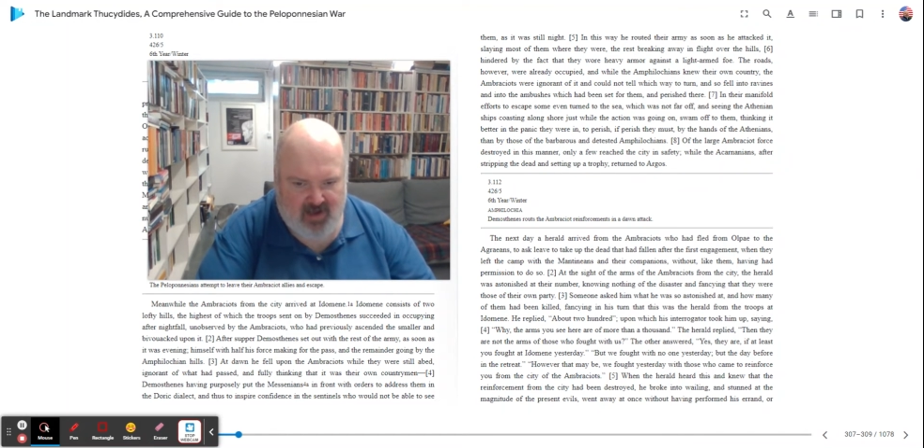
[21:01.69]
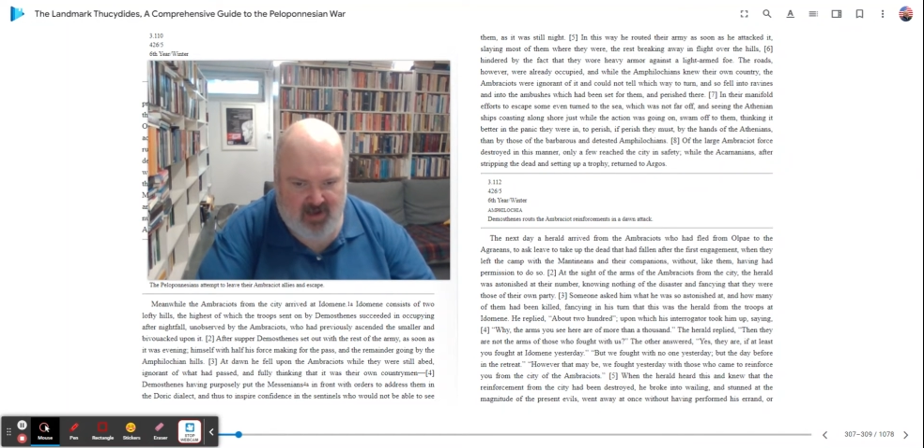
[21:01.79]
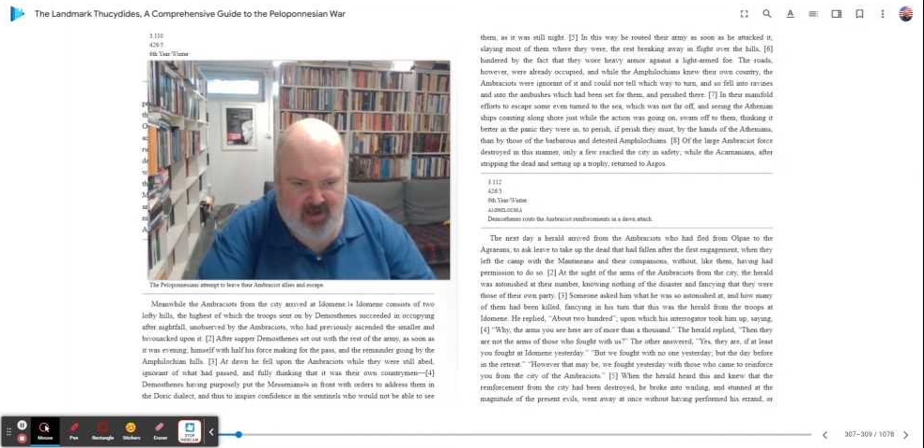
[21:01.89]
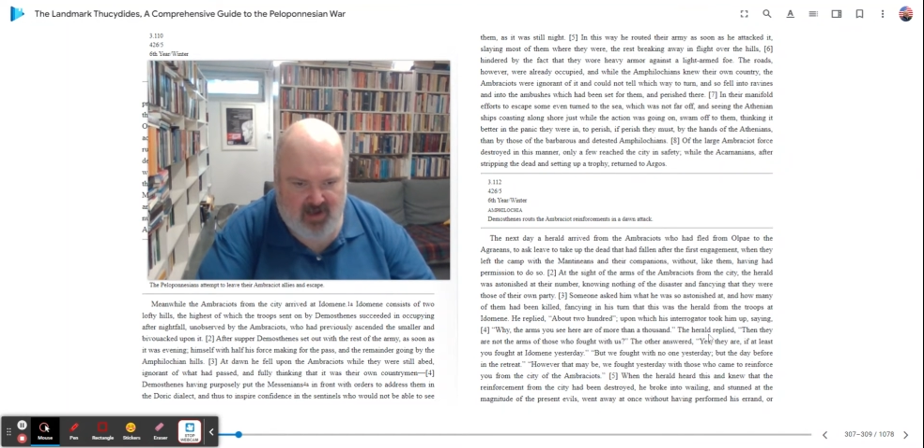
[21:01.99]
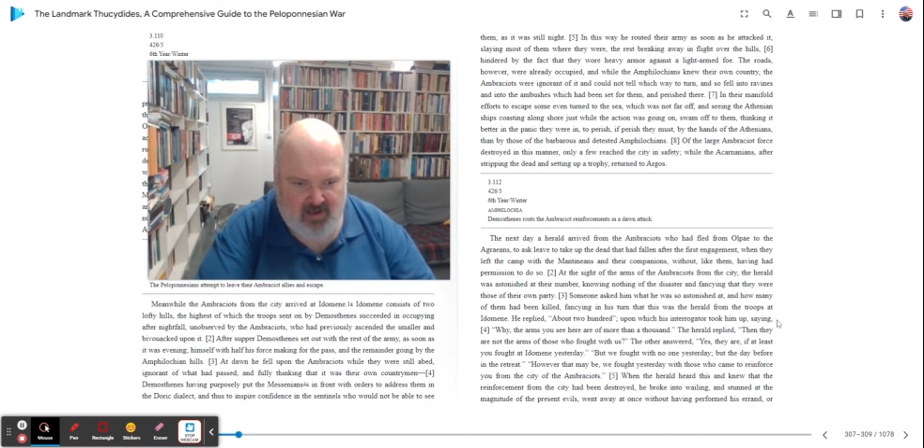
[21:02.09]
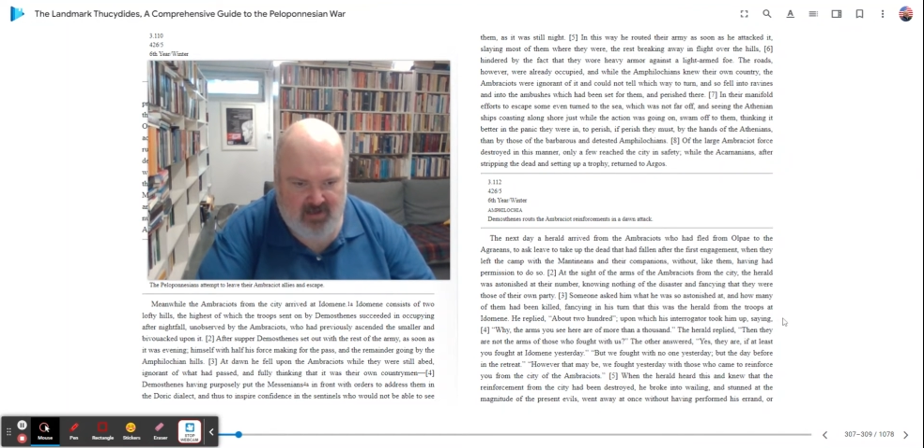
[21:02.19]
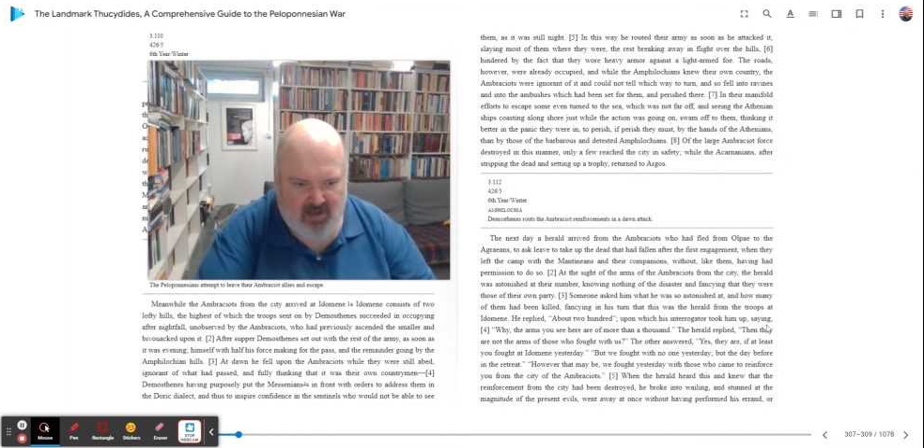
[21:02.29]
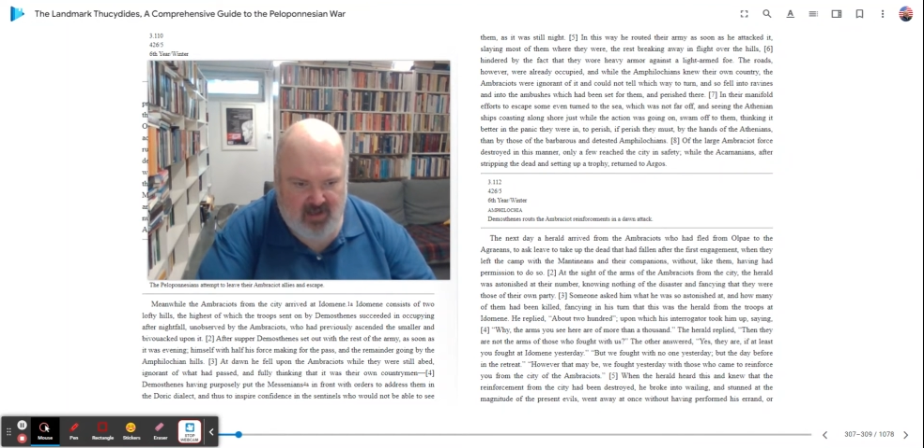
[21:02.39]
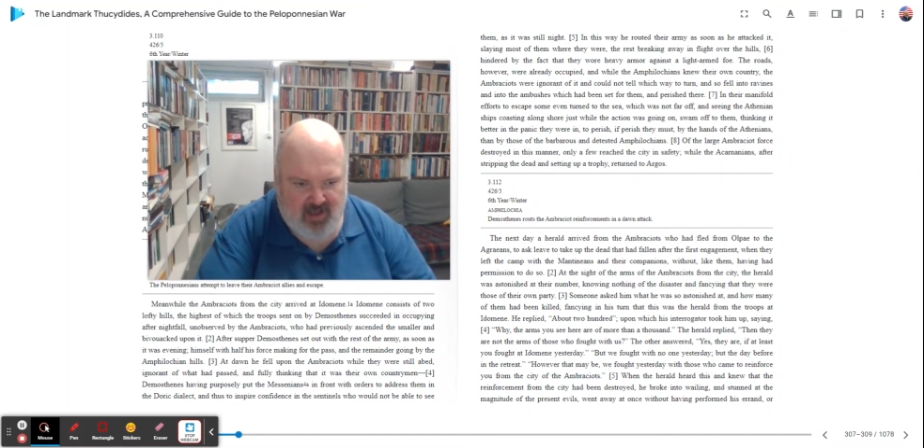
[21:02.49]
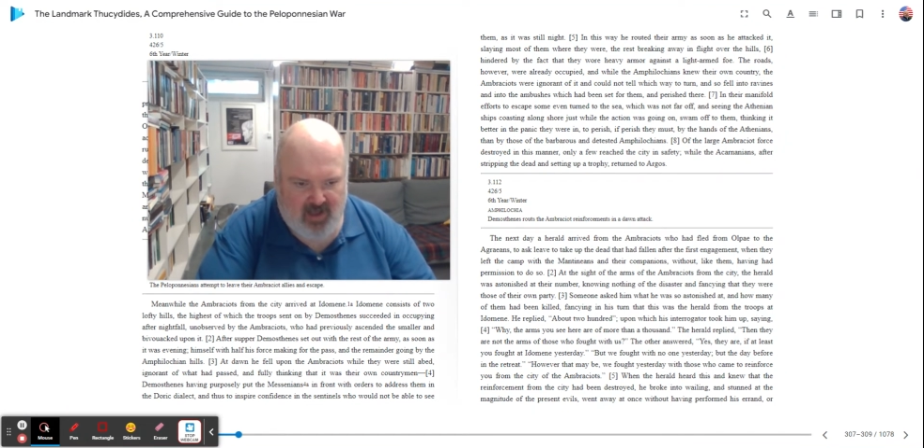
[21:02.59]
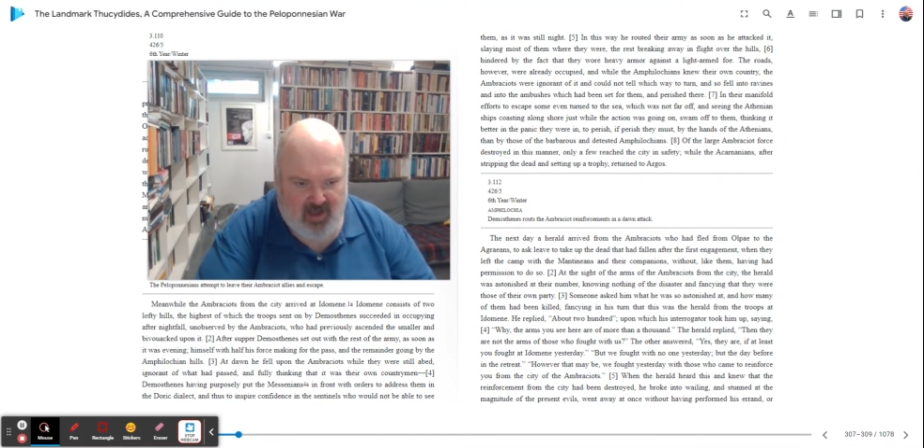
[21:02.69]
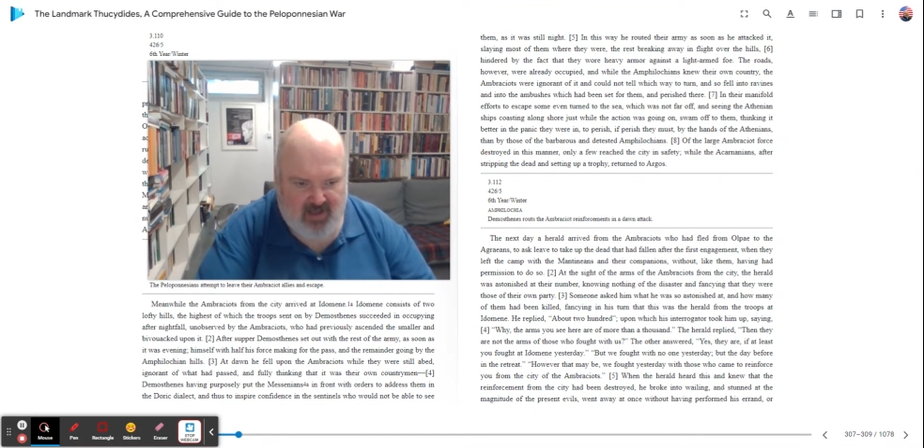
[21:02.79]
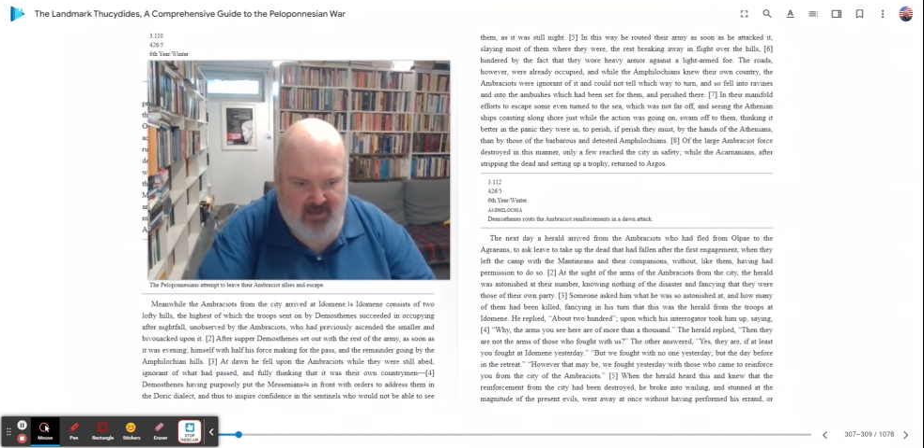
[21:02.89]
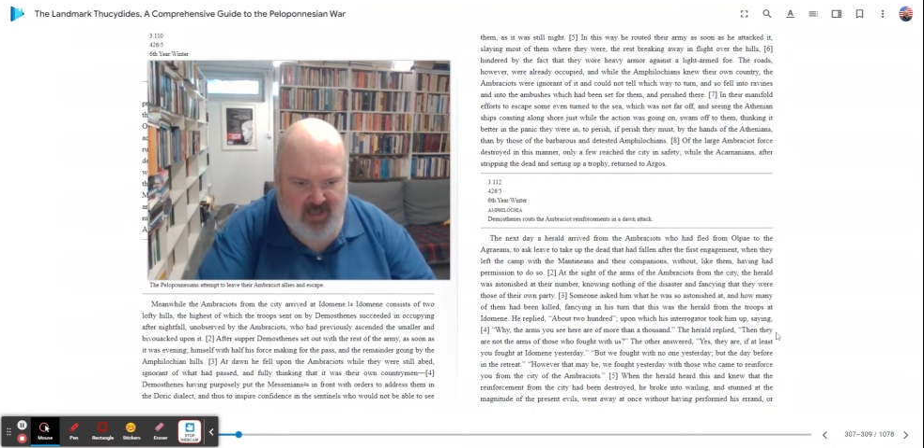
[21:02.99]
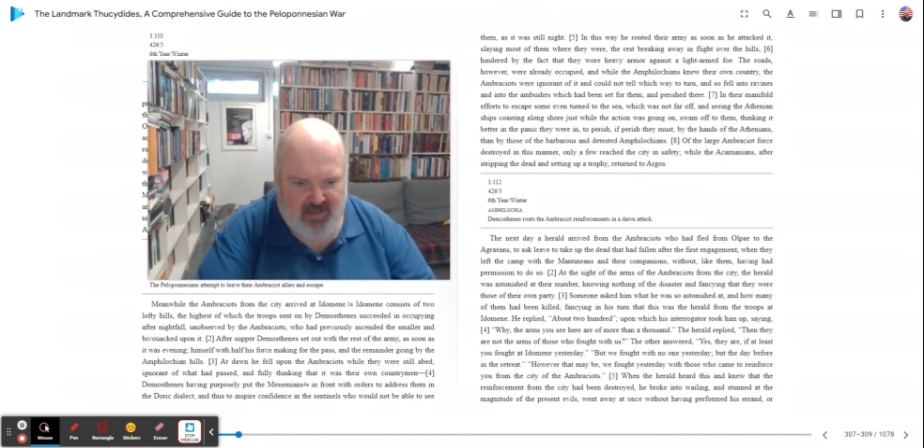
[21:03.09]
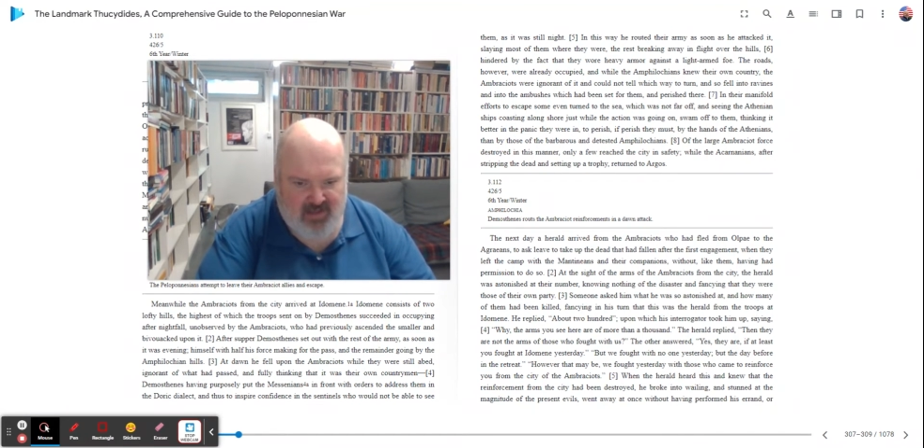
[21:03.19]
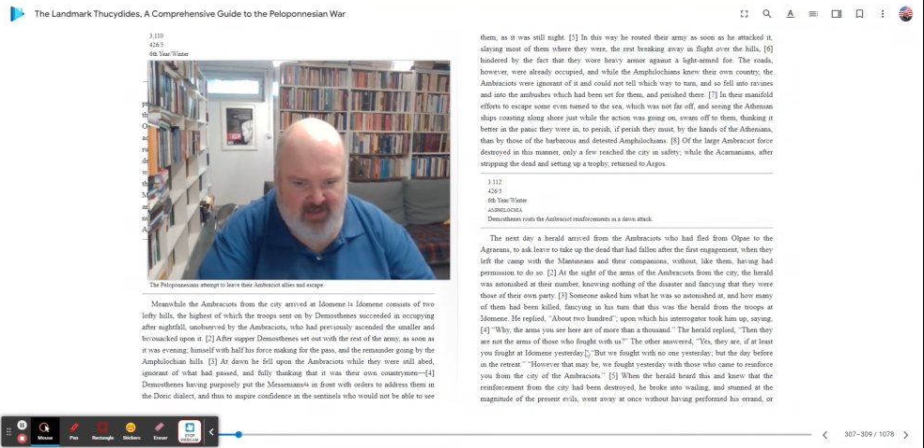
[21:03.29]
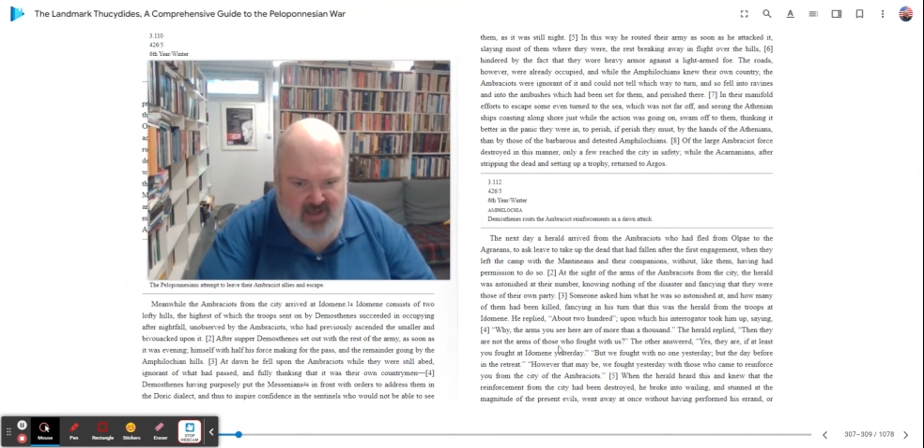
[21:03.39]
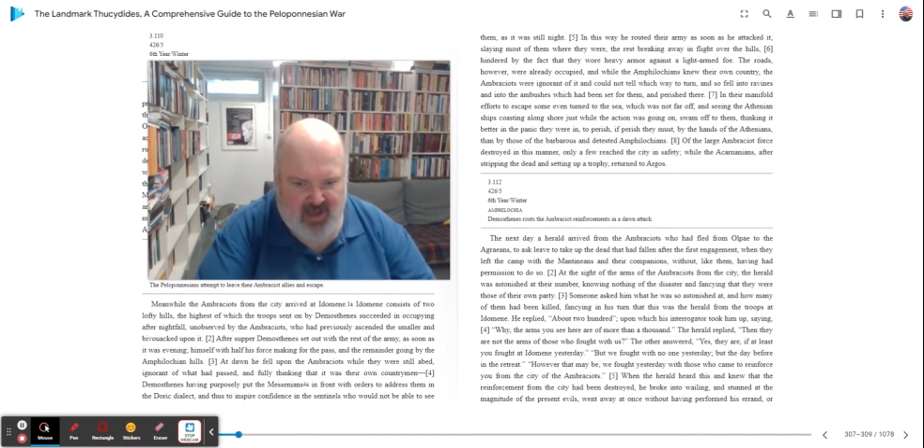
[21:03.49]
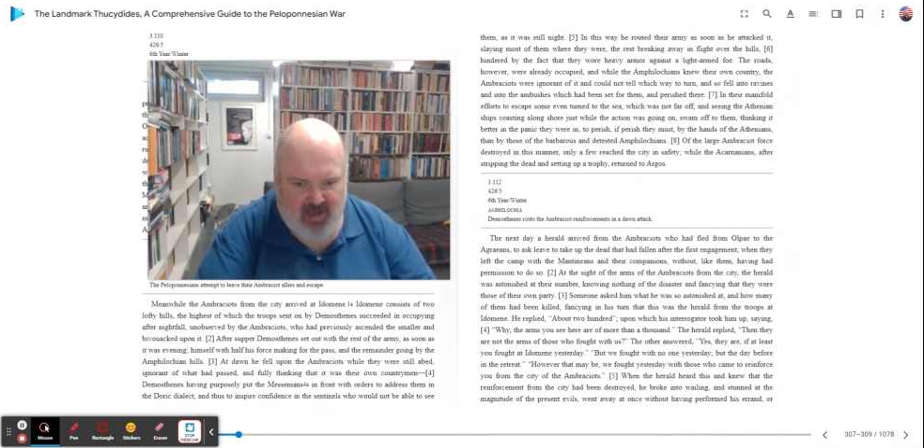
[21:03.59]
uh, uh, uh,
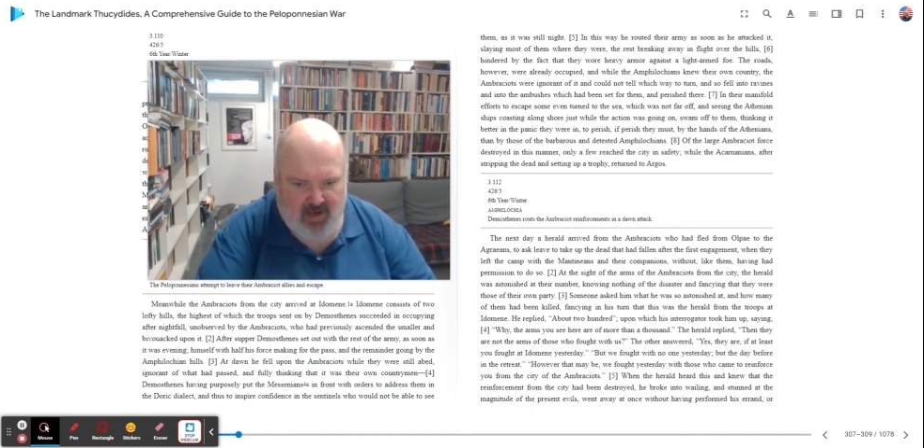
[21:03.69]
then